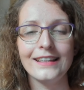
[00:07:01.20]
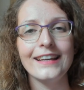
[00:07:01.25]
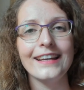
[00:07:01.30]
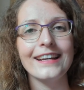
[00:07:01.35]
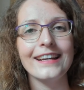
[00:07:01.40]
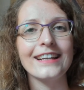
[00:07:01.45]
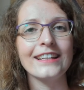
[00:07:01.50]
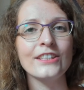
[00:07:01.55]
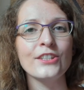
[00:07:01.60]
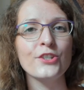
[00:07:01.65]

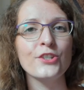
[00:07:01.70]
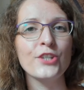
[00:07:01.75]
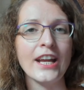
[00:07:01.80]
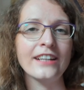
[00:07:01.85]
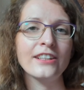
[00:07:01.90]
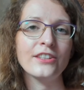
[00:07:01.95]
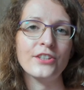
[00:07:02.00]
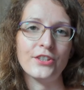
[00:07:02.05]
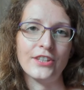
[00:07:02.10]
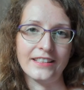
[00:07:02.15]

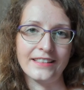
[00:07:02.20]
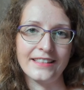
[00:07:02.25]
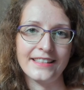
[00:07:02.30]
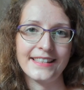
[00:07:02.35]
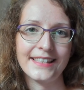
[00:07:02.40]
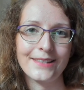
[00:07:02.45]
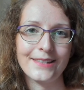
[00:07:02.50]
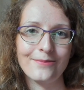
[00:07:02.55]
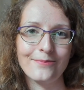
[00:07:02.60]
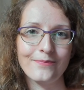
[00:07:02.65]

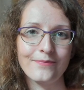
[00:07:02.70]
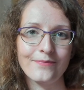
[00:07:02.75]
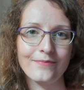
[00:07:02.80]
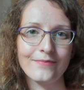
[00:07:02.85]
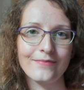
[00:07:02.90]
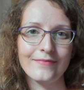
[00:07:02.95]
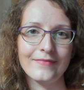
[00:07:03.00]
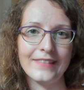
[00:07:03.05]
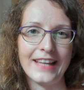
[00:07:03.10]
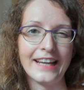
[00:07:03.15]
Conjunctions.
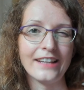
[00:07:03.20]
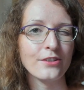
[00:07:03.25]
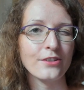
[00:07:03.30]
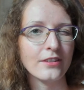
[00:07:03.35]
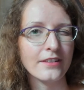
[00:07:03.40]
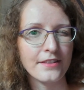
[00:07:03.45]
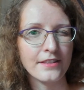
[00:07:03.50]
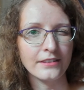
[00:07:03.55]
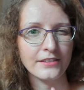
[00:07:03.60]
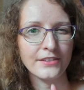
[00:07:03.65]

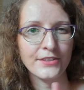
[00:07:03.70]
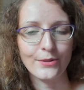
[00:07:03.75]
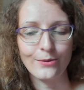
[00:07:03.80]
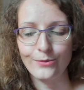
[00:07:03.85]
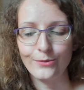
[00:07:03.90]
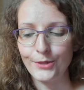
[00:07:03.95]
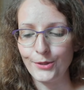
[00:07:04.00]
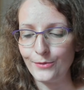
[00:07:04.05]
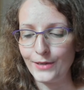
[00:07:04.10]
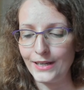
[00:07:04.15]
Actually, there's
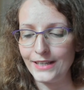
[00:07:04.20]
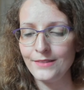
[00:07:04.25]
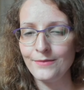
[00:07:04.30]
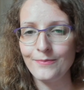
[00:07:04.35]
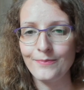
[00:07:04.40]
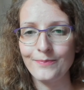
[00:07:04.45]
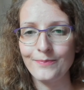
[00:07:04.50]
only one.